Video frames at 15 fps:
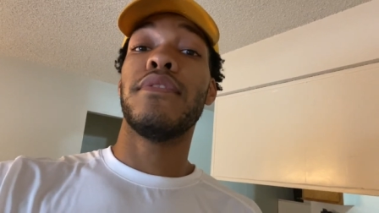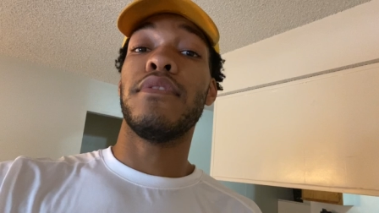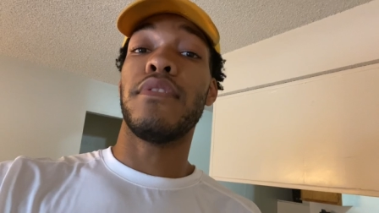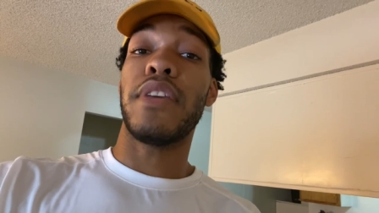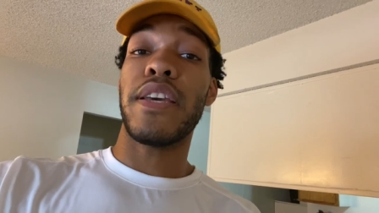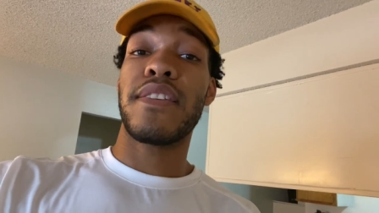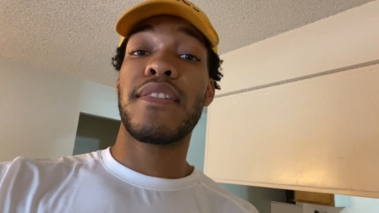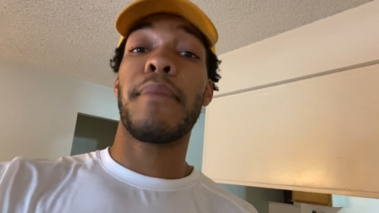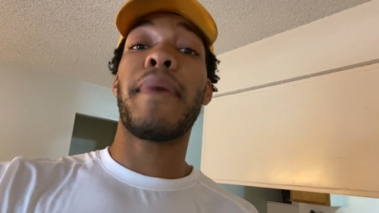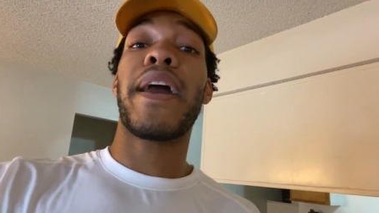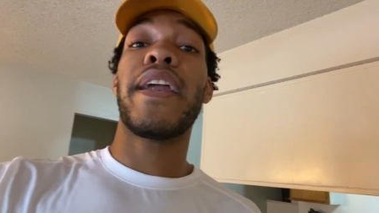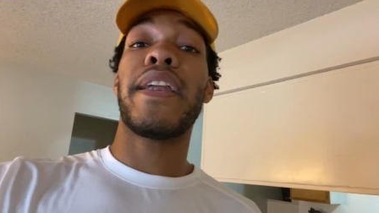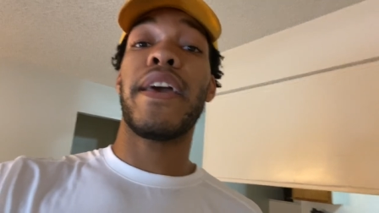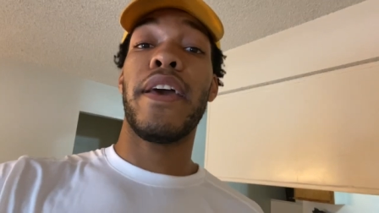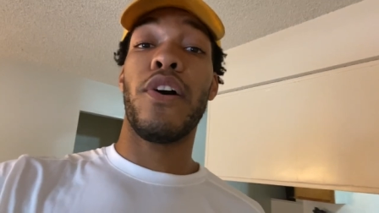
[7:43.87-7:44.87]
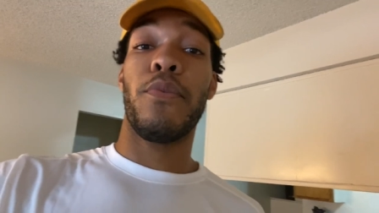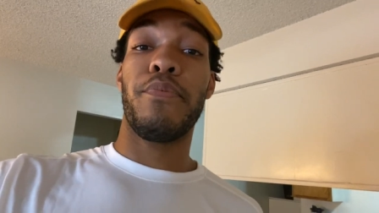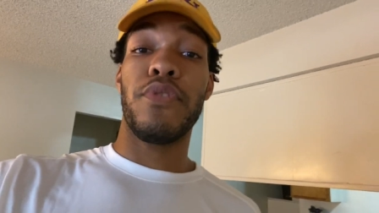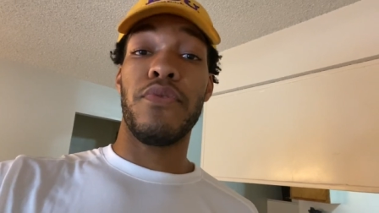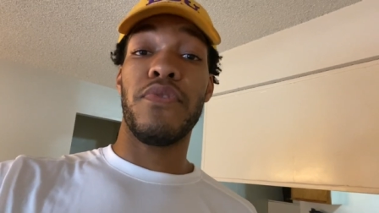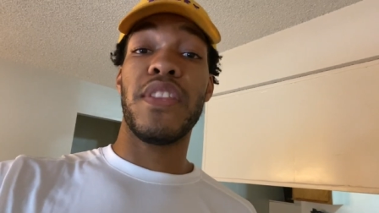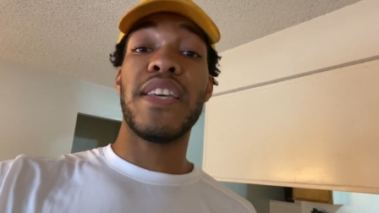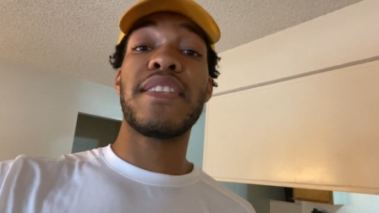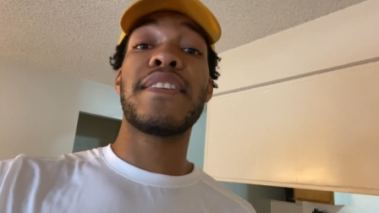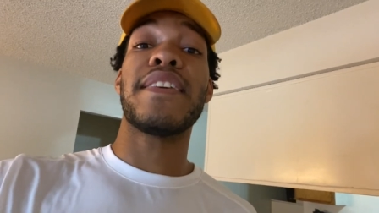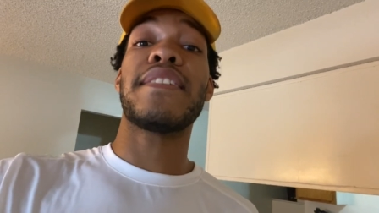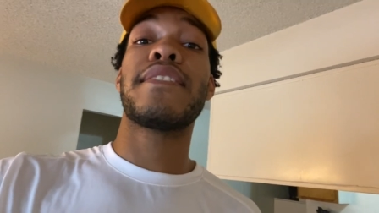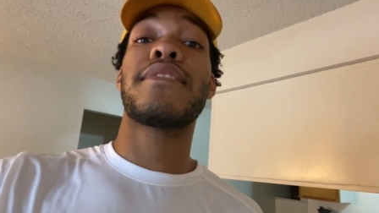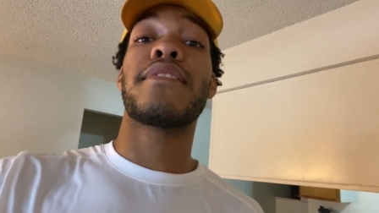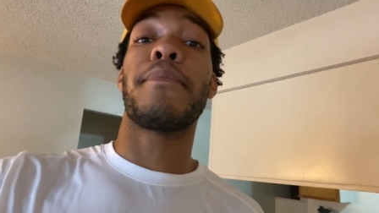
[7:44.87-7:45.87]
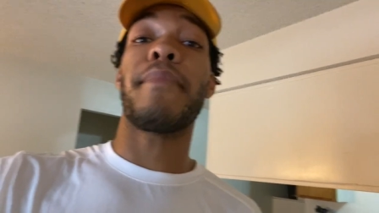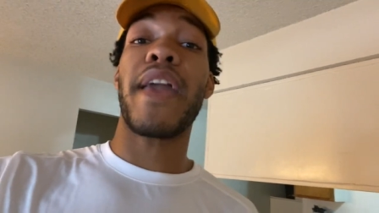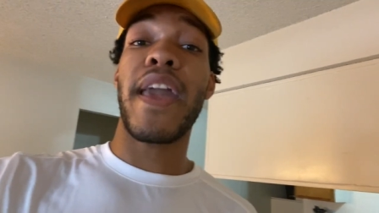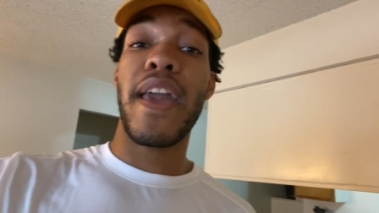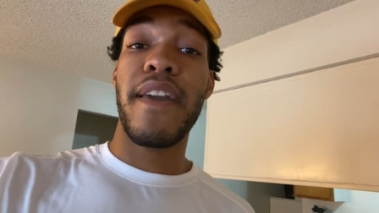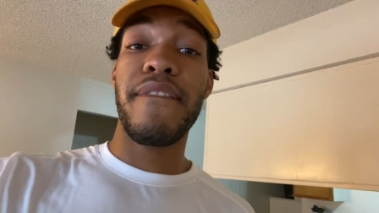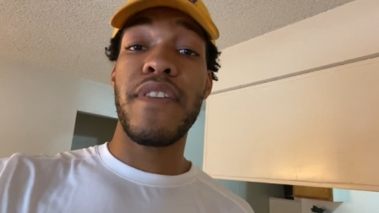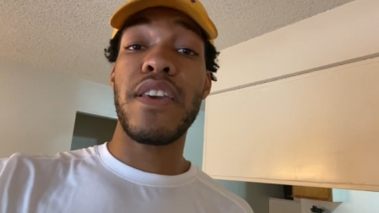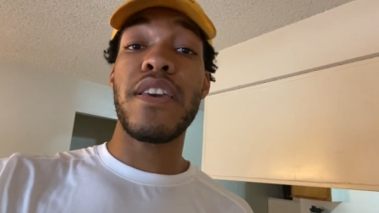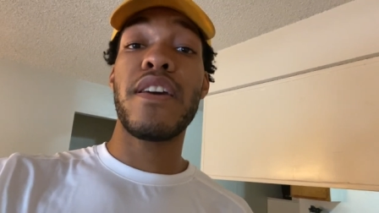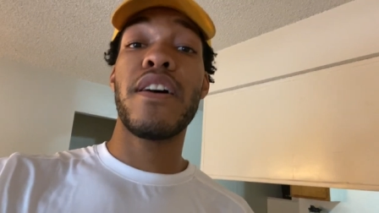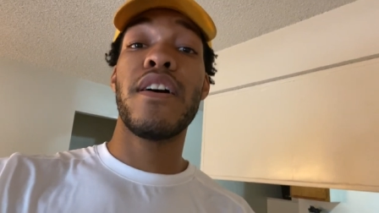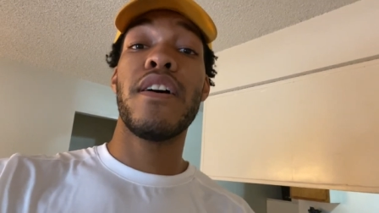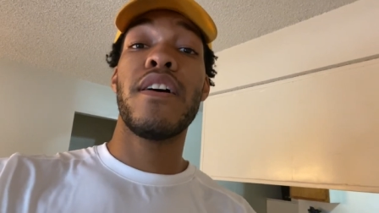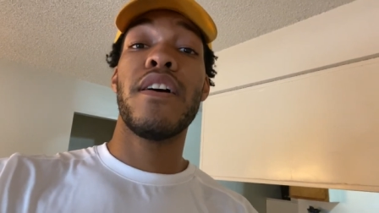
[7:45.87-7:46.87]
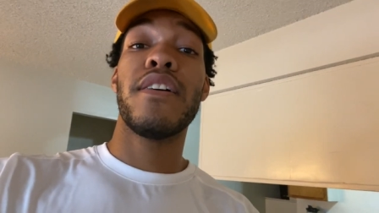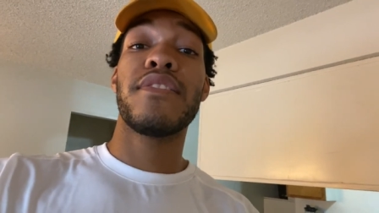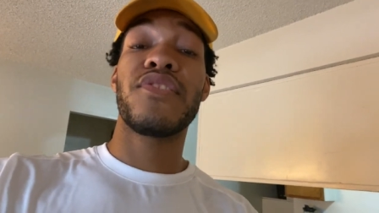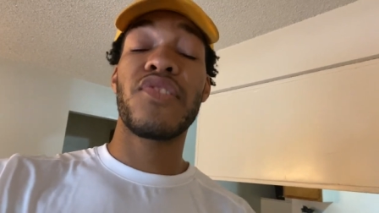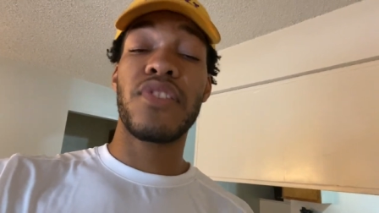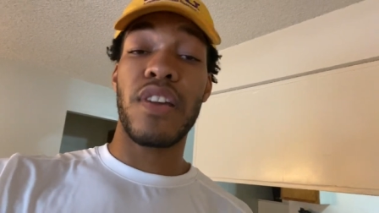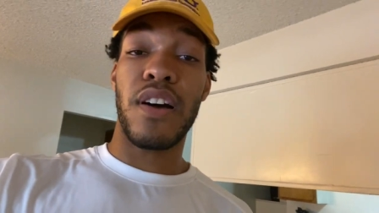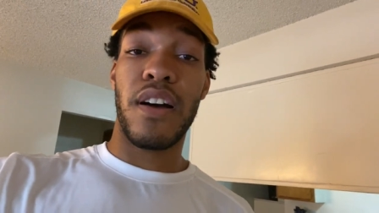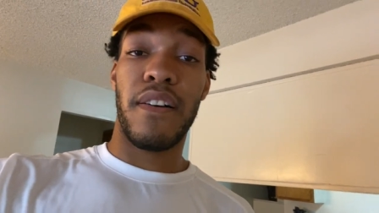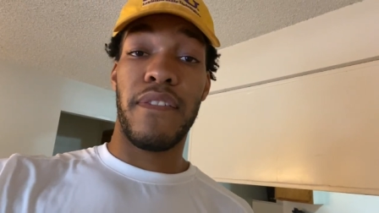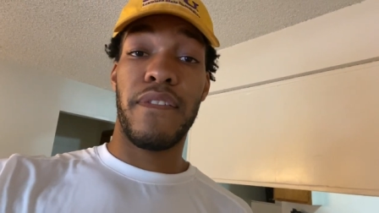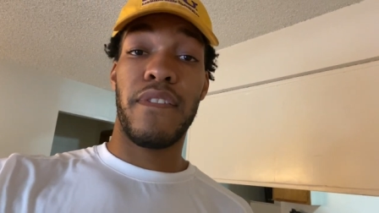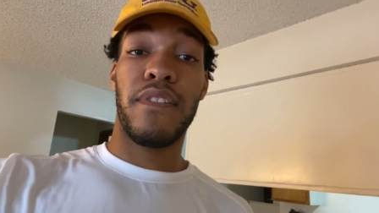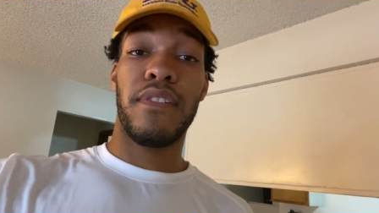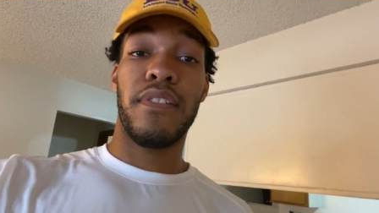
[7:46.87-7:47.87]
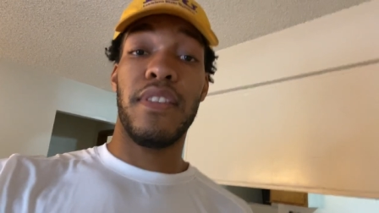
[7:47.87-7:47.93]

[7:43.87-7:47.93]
get somebody to help you. This is some heavy stuff.